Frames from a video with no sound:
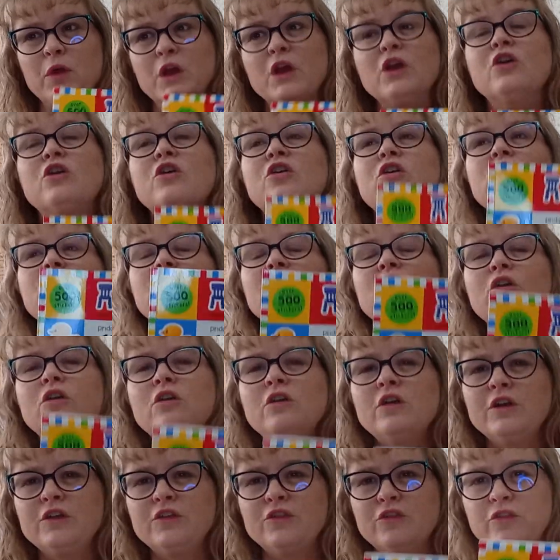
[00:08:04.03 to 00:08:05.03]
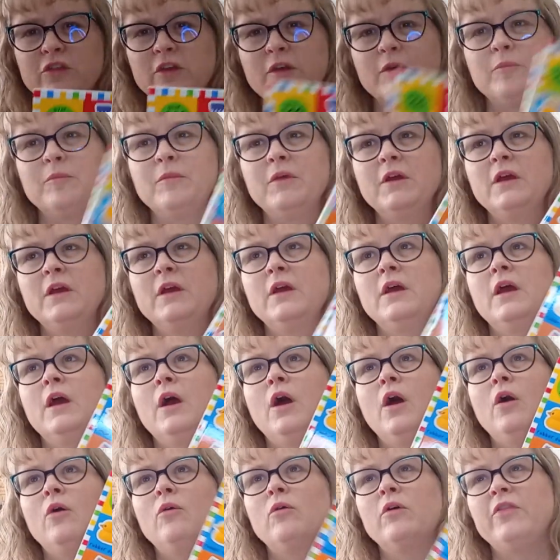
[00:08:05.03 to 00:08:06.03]
to encourage them
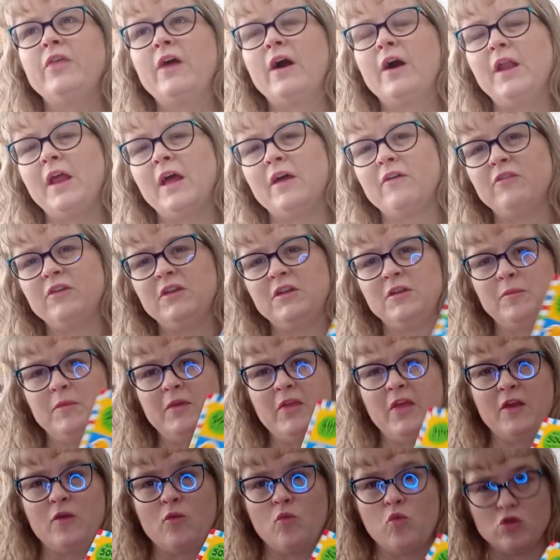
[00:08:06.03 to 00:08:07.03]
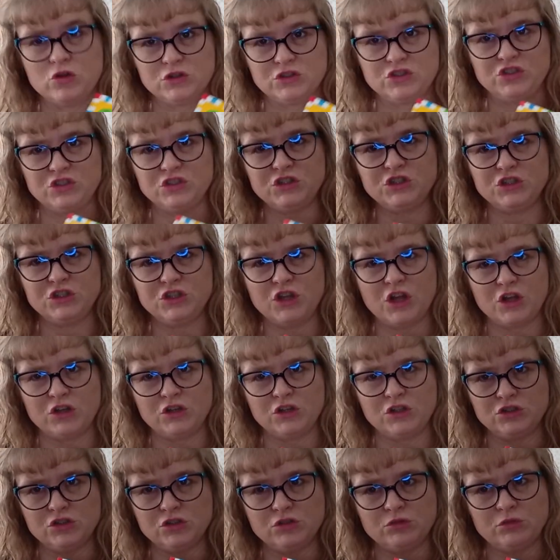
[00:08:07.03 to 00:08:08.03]
without having to be like, we're sitting
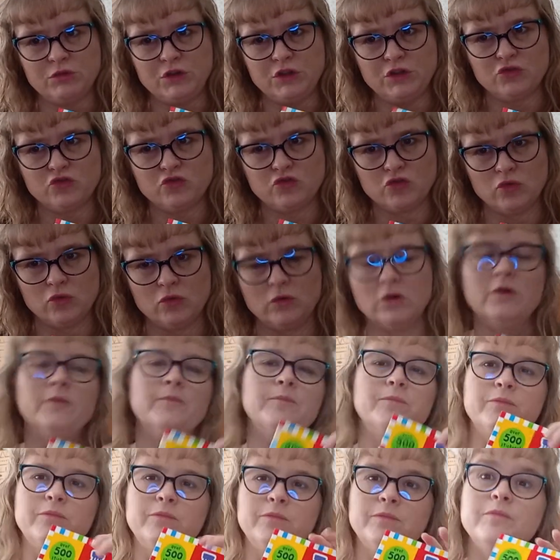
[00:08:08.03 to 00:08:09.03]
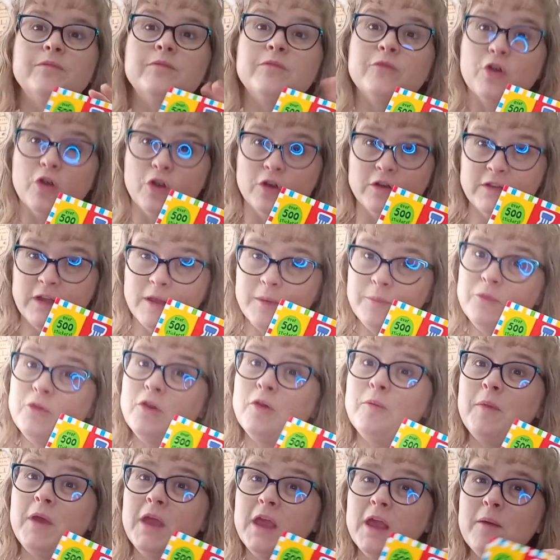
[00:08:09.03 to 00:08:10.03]
down and doing school. There are times
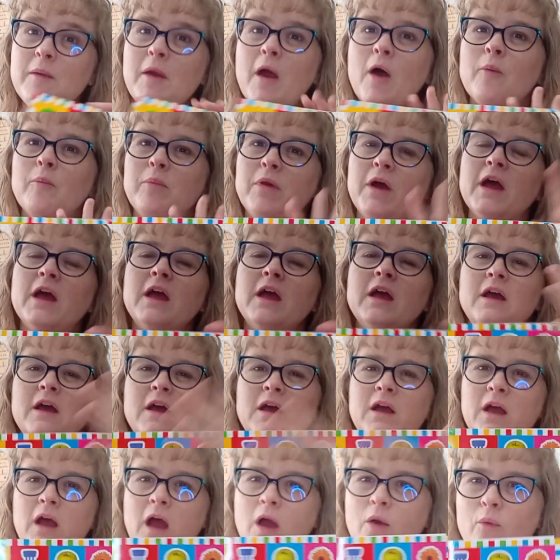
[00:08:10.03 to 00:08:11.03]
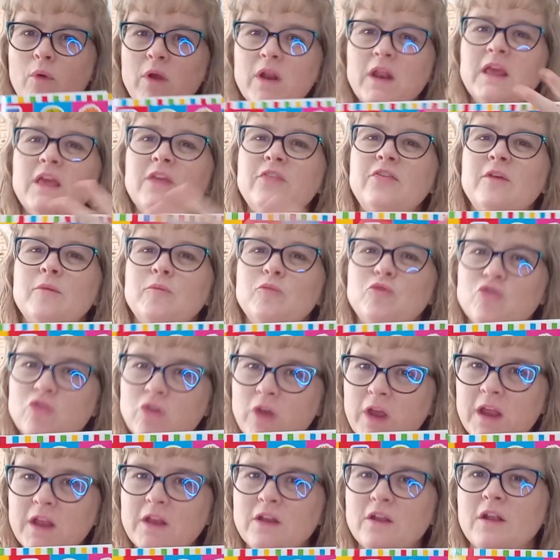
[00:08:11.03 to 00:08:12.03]
that might come out, but I want to get them
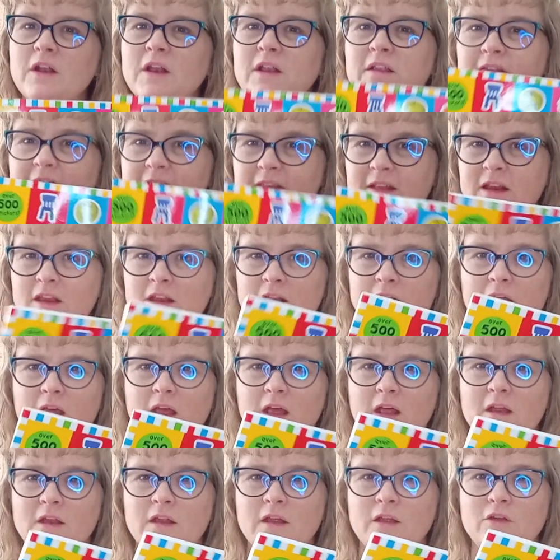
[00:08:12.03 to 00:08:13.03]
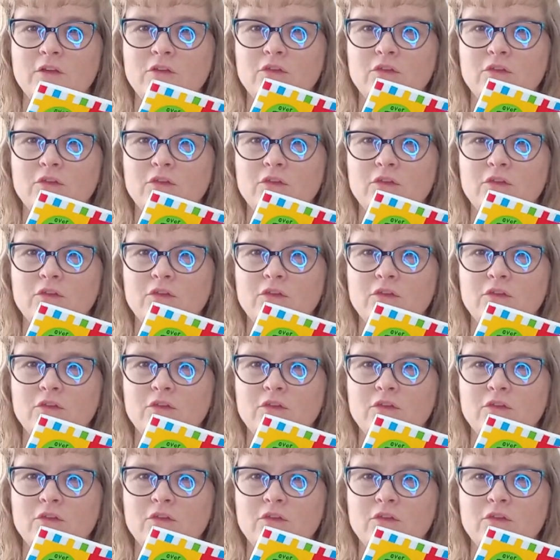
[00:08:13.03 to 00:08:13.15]
trained on sitting and